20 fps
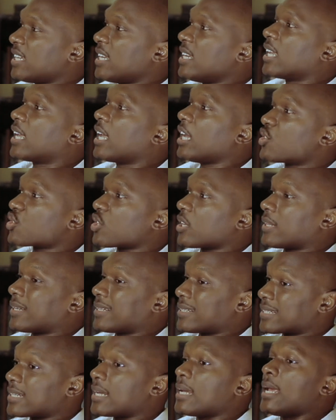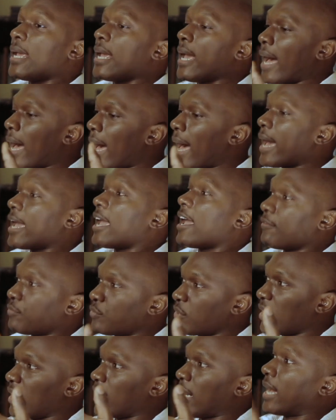indication that I have
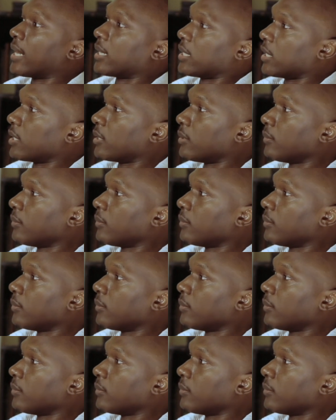to get out of here.